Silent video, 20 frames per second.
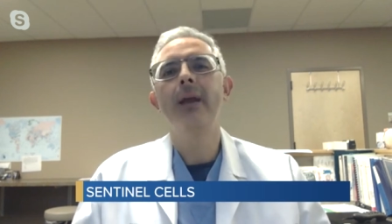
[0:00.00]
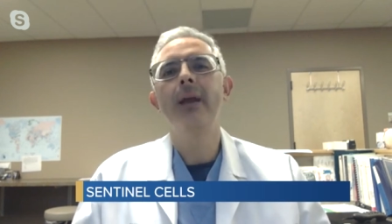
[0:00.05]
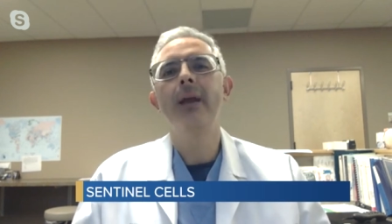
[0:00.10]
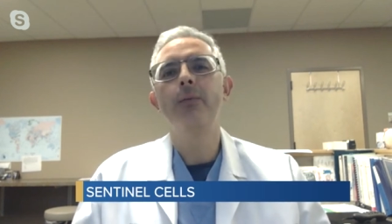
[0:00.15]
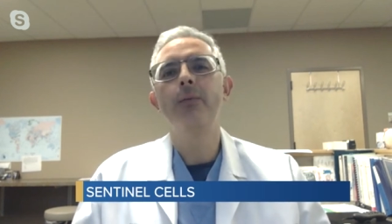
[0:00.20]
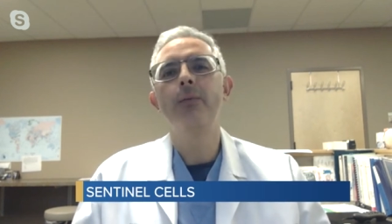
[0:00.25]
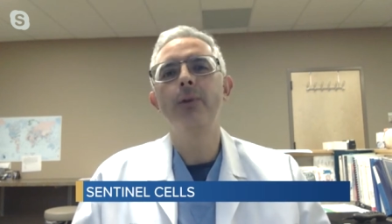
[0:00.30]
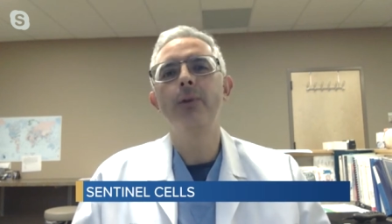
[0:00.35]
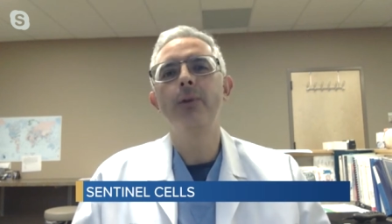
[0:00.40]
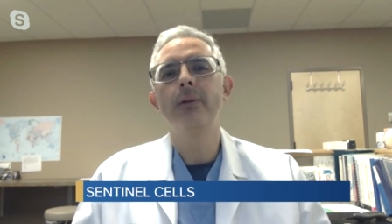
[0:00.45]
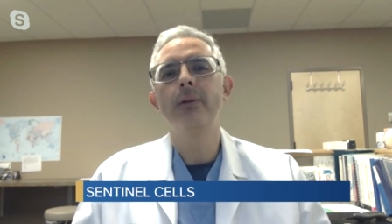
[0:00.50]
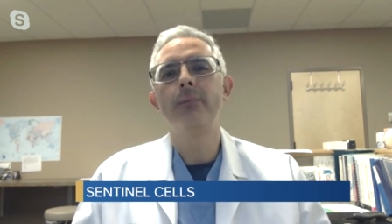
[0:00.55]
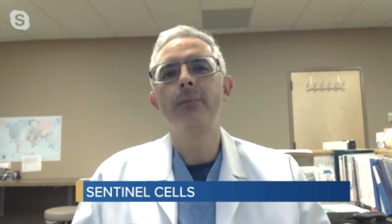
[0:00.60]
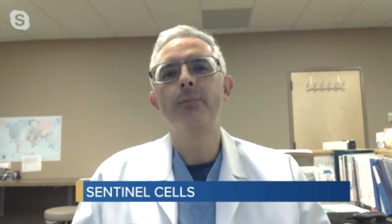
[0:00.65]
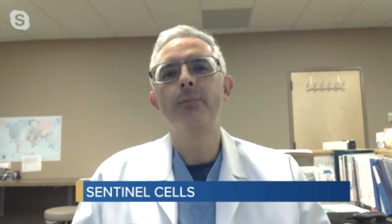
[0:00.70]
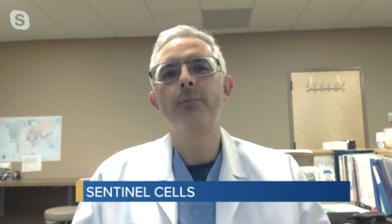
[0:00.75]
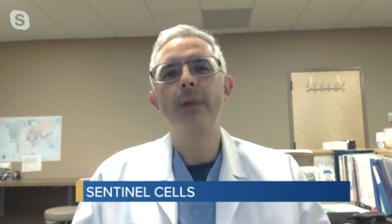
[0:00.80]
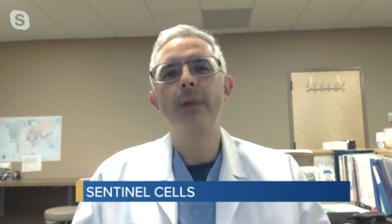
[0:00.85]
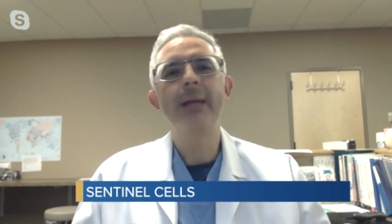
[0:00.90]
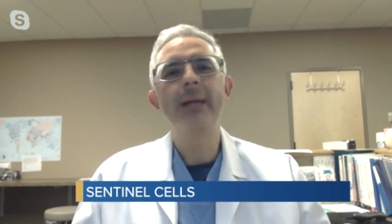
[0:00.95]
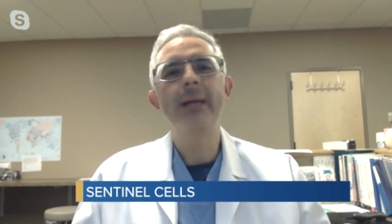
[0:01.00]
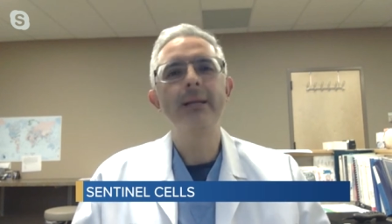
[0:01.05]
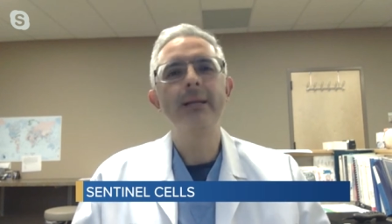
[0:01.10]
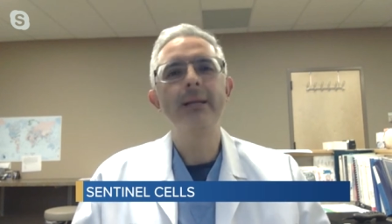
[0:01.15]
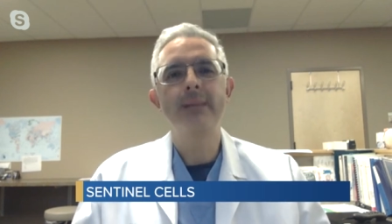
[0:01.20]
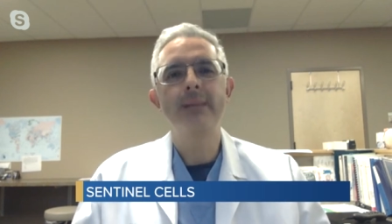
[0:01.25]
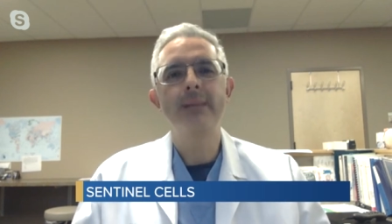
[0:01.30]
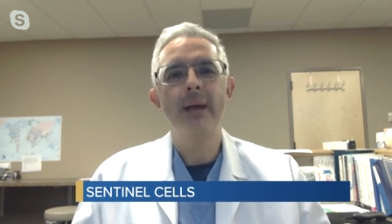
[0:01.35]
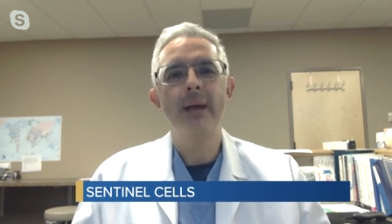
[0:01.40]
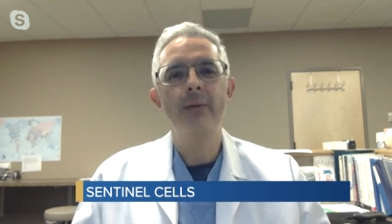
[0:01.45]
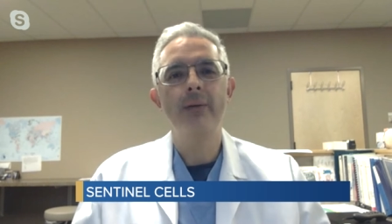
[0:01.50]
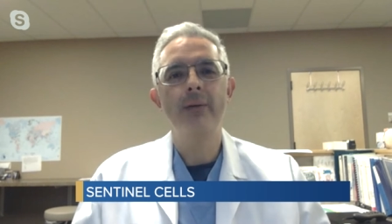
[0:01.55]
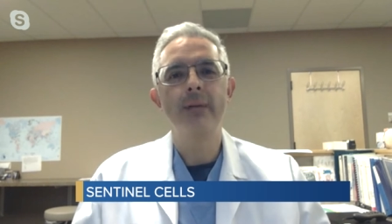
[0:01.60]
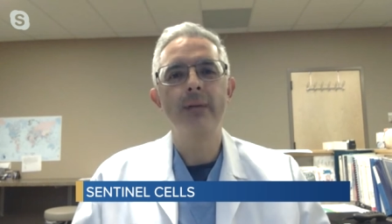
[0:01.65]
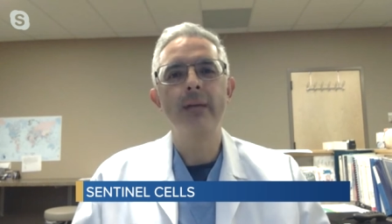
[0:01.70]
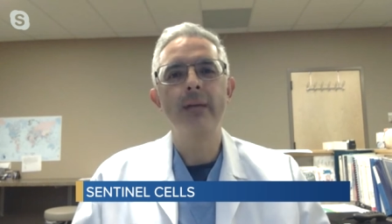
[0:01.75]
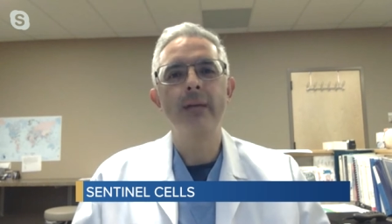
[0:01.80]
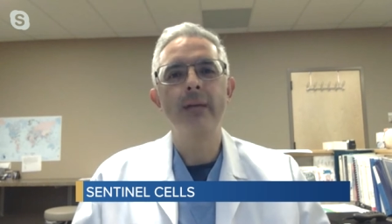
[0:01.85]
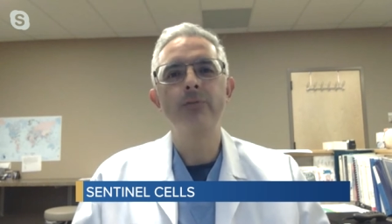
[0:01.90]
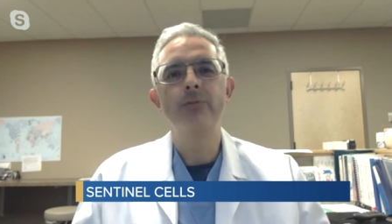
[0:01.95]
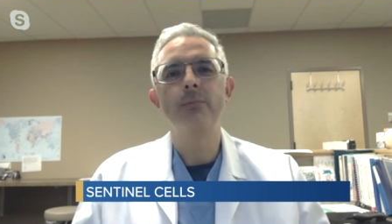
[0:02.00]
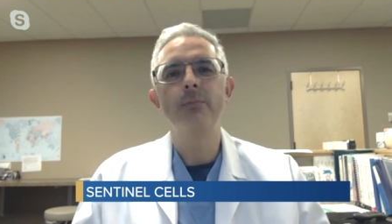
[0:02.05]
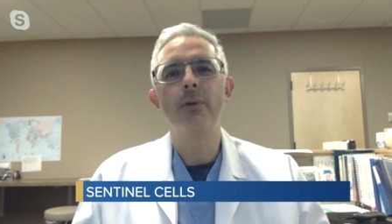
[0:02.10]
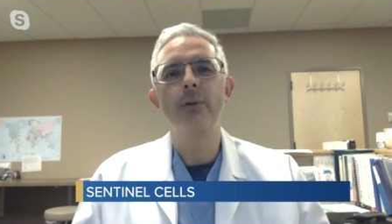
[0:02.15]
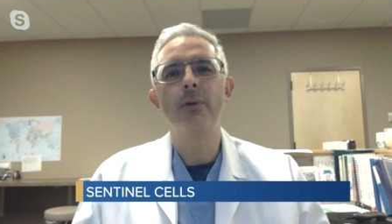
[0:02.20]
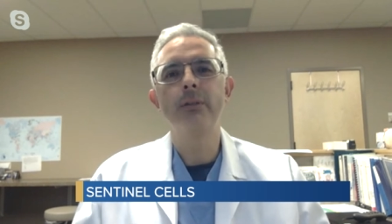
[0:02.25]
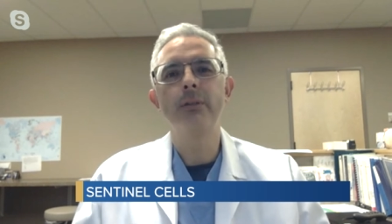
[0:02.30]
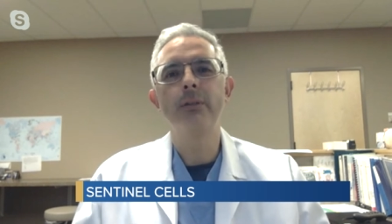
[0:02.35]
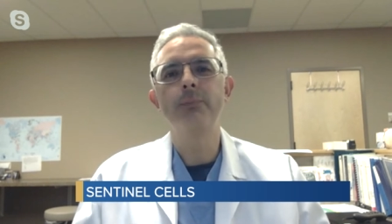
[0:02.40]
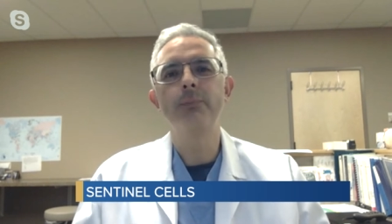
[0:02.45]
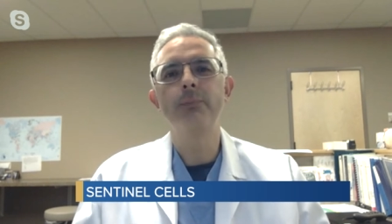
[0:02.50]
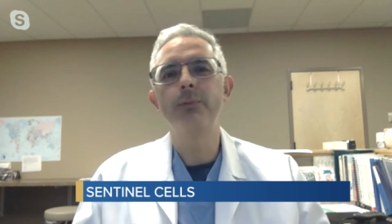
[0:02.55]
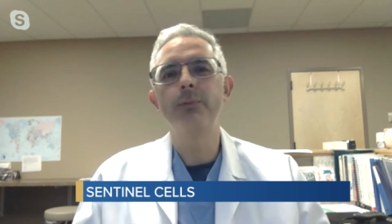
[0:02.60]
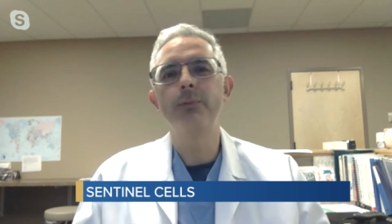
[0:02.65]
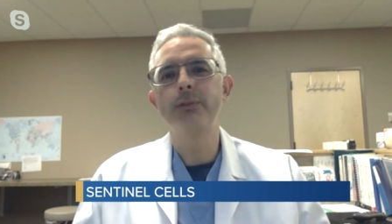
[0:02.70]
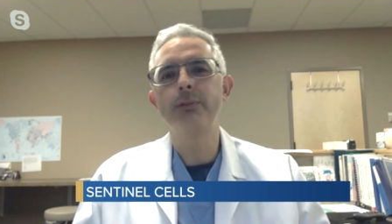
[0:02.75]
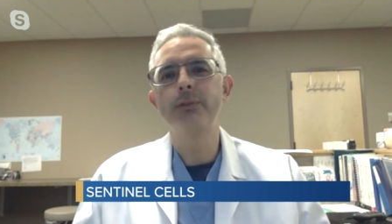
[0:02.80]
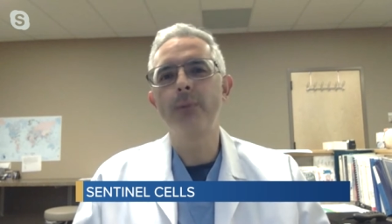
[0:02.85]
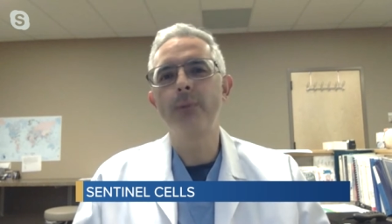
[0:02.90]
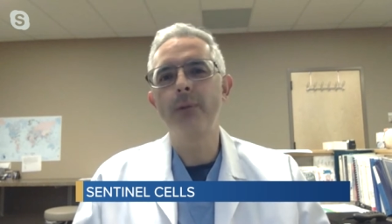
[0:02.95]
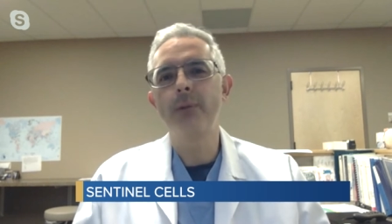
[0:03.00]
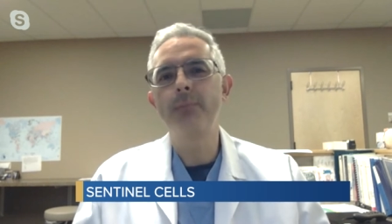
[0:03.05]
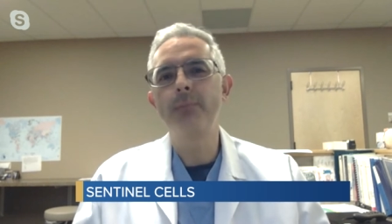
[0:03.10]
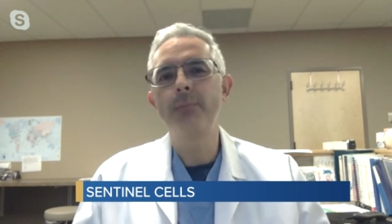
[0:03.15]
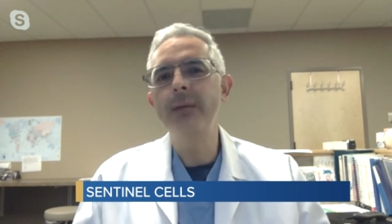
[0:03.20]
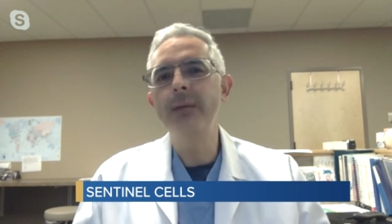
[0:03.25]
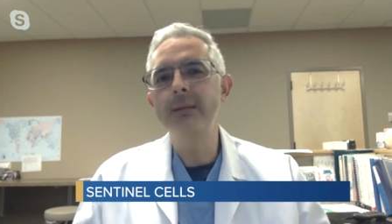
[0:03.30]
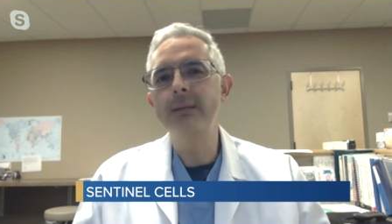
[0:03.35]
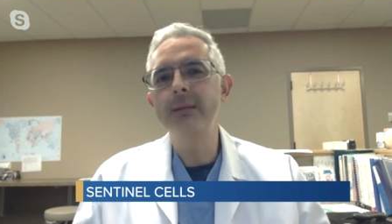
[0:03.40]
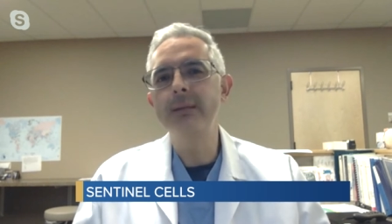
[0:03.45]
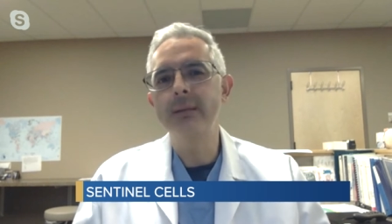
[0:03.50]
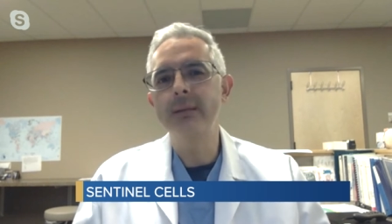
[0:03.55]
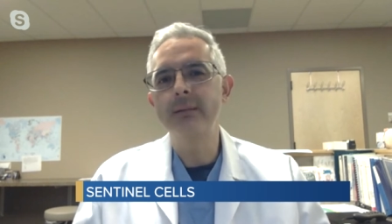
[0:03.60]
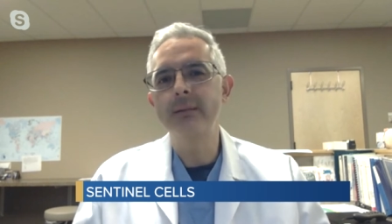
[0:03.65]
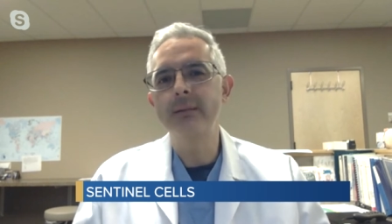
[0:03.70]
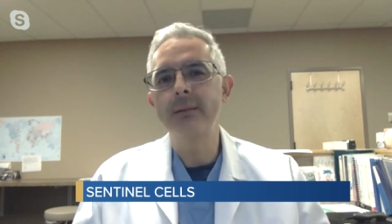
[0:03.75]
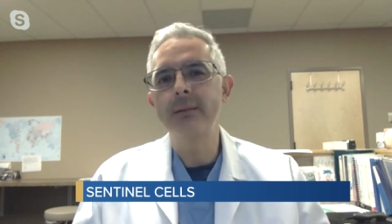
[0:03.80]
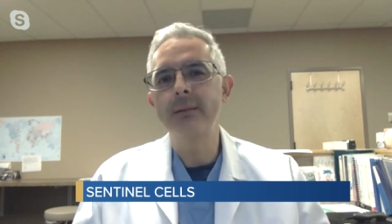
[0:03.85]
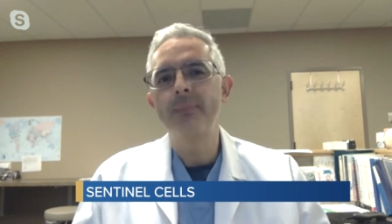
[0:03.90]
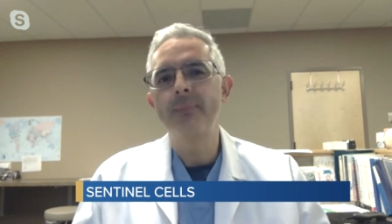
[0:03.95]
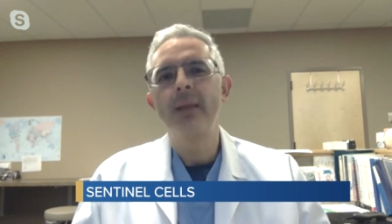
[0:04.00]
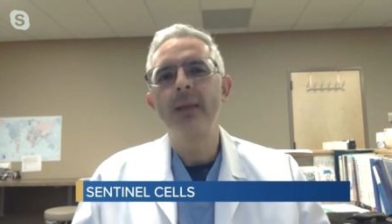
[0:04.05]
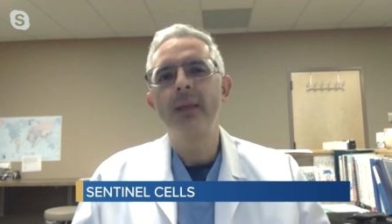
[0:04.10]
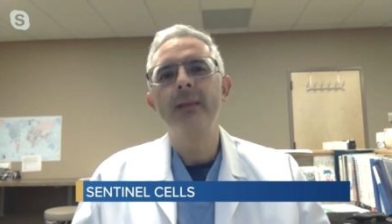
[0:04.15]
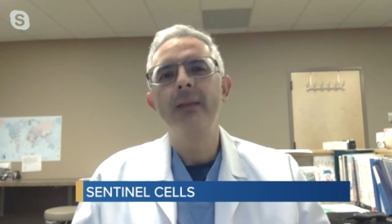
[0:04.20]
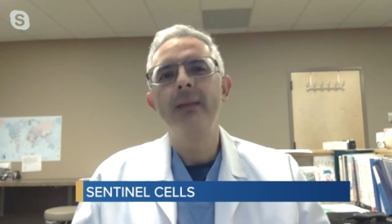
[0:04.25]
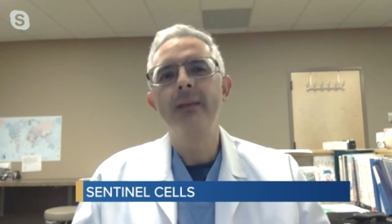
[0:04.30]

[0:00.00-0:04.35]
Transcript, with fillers: They will break it down into multiple small pieces.